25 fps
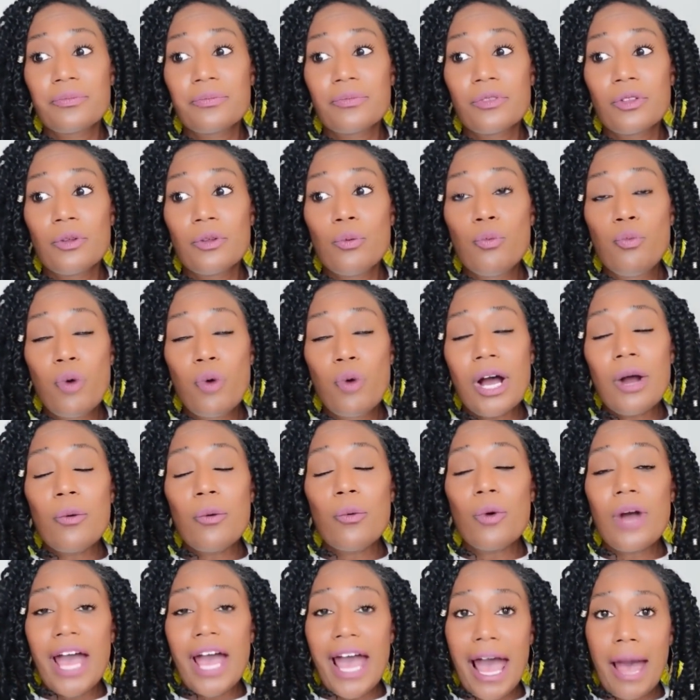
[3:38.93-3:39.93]
what
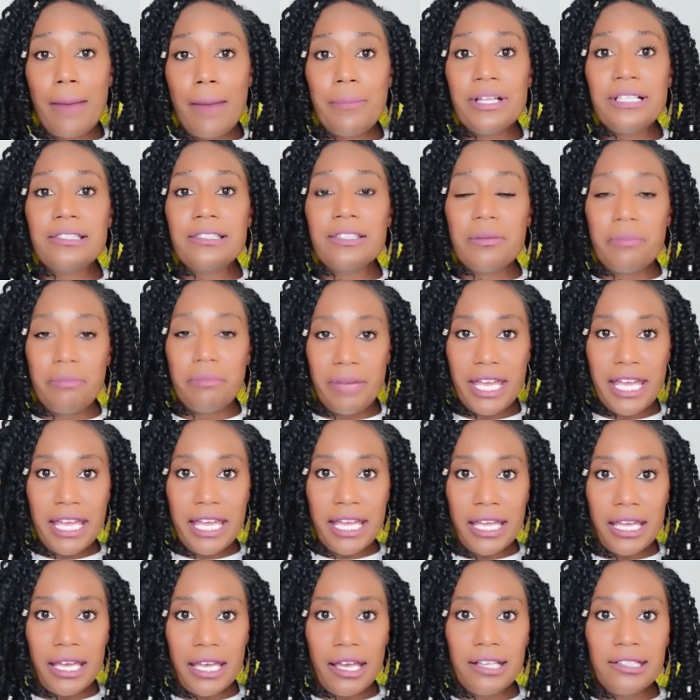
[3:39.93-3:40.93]
happened to
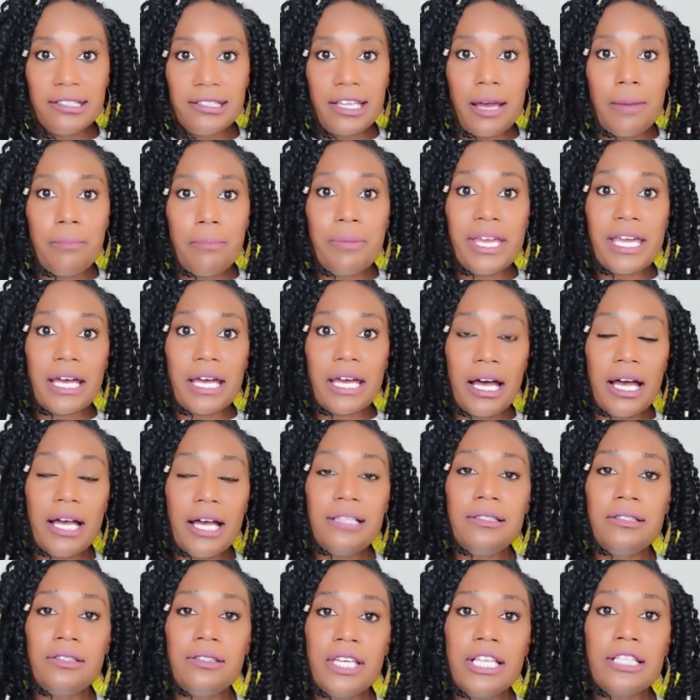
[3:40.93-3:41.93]
me is that
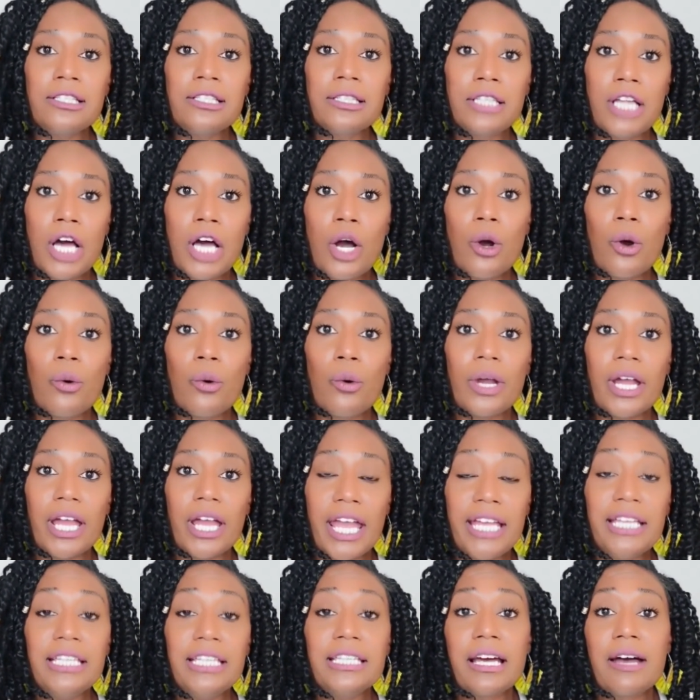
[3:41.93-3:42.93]
because these low
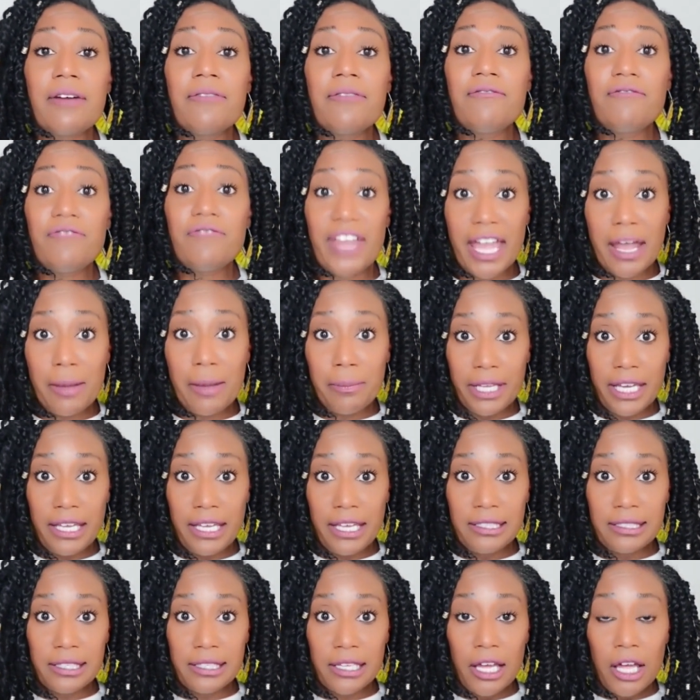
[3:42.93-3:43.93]
income
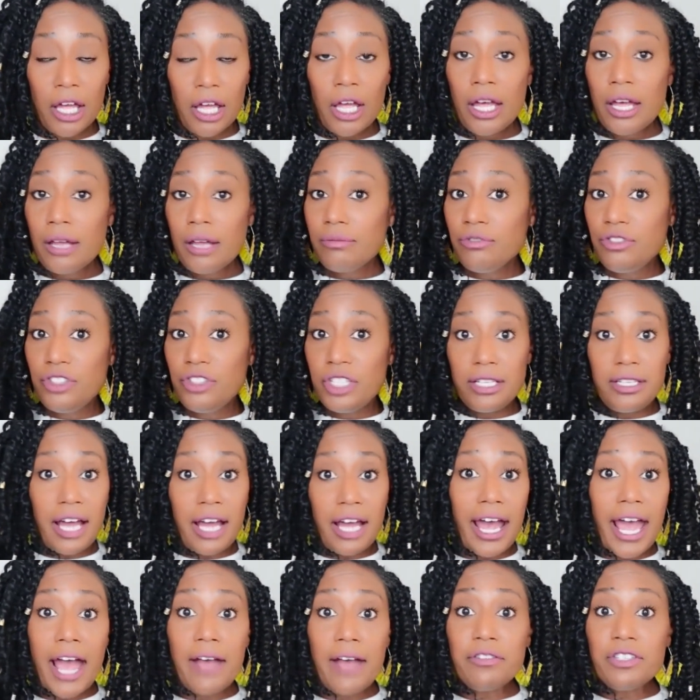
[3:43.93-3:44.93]
families did
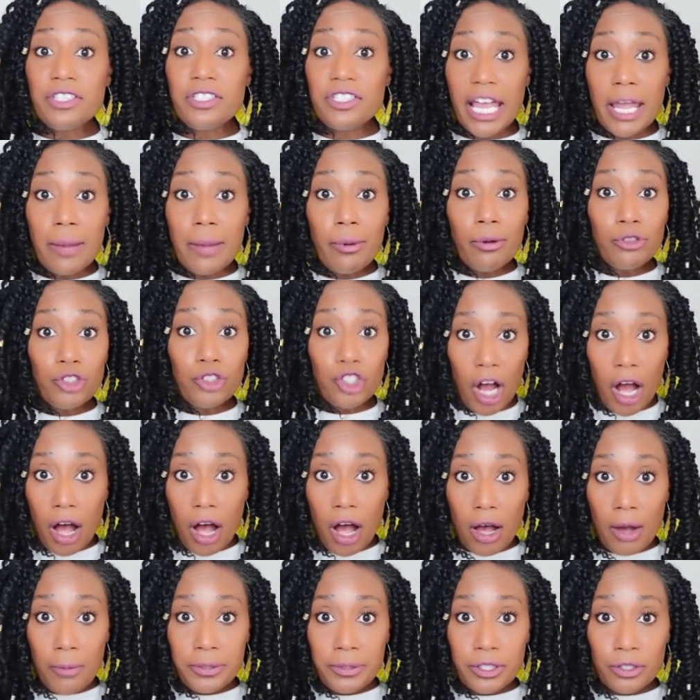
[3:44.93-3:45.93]
not have stable
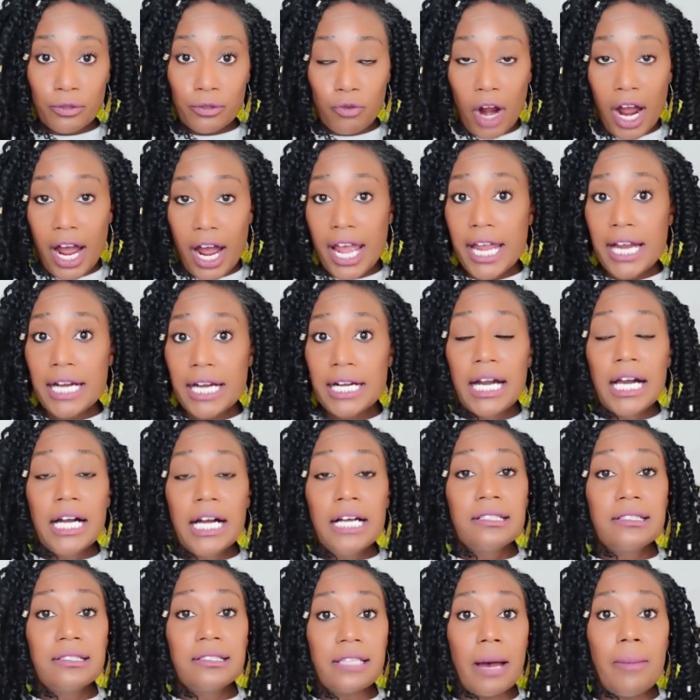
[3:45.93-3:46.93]
jobs, right?
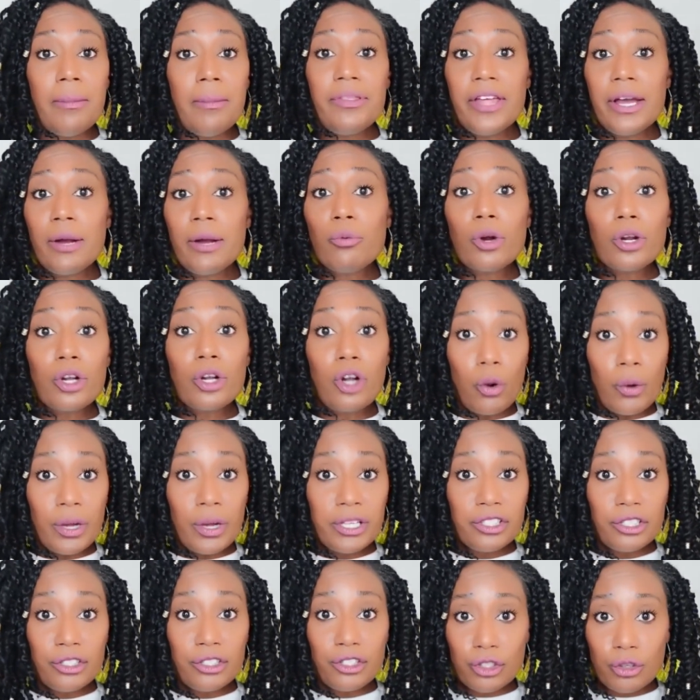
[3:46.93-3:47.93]
Some of them were
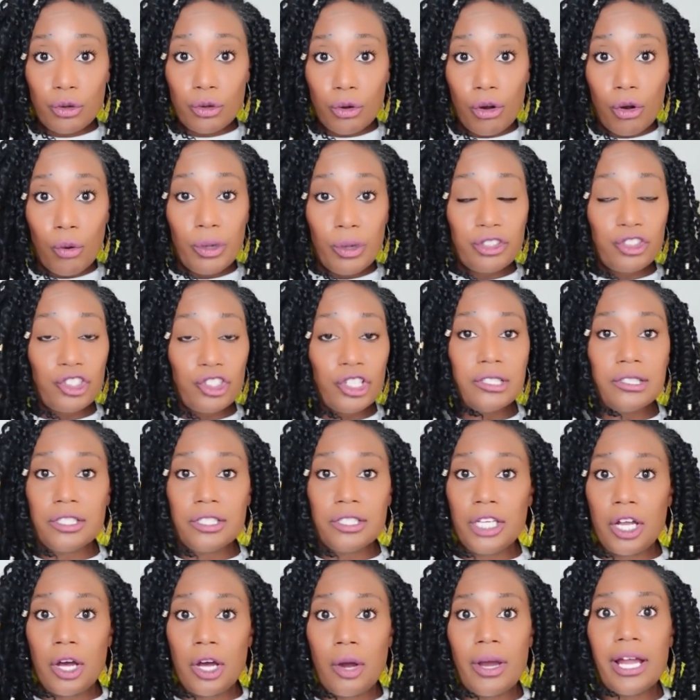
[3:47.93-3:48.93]
going to school, which is,
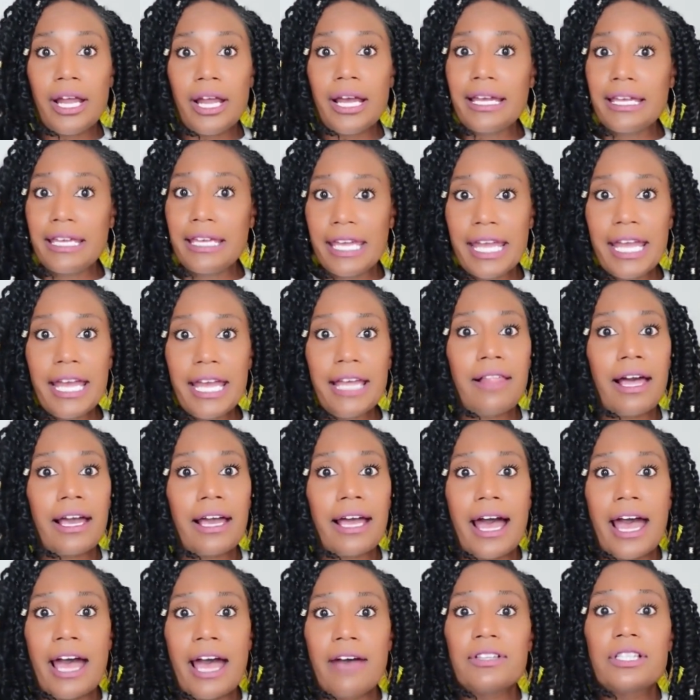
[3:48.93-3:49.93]
again,
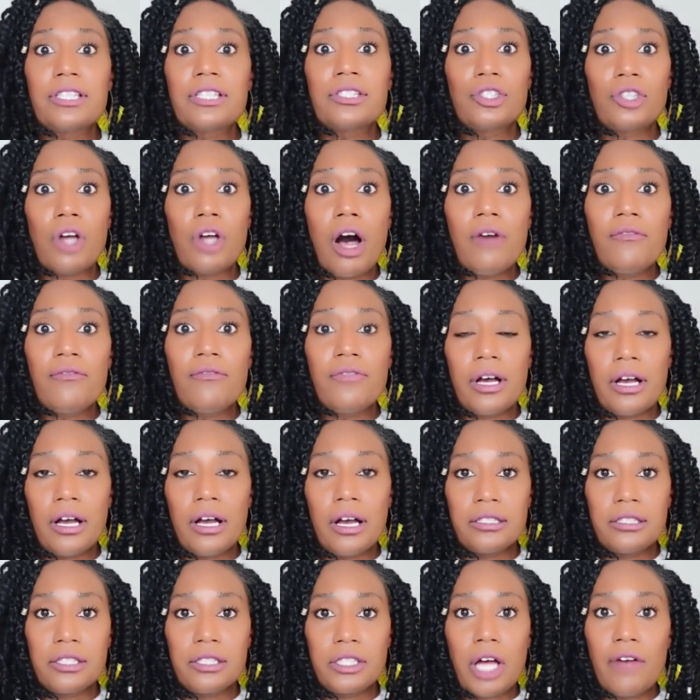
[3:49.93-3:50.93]
like I have a soft
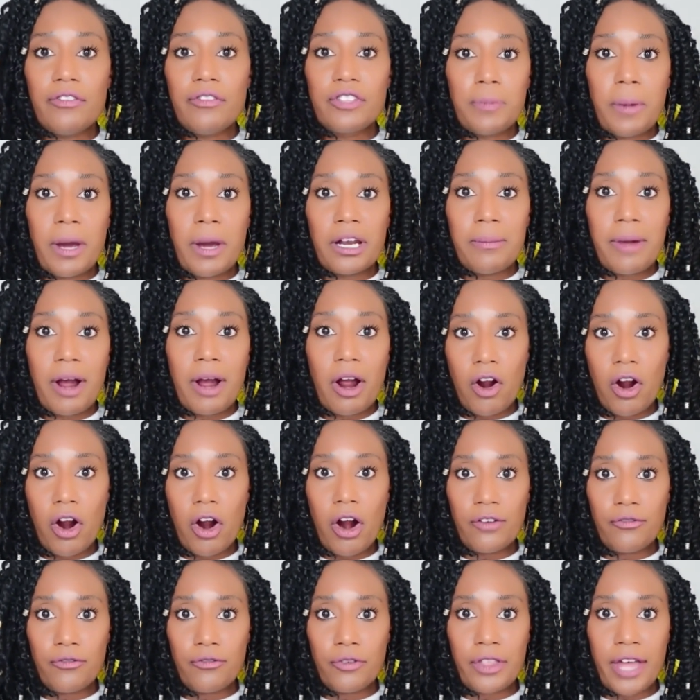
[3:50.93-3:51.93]
spot in my
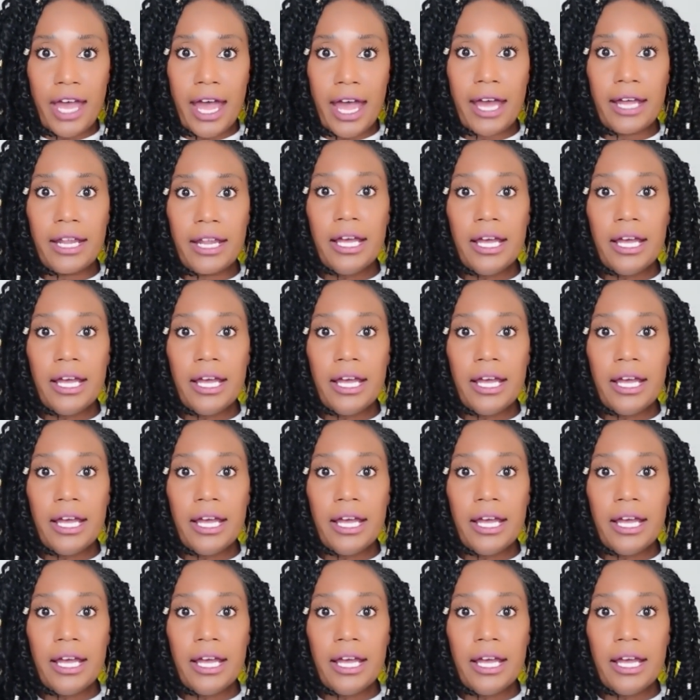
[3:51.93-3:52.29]
heart for that.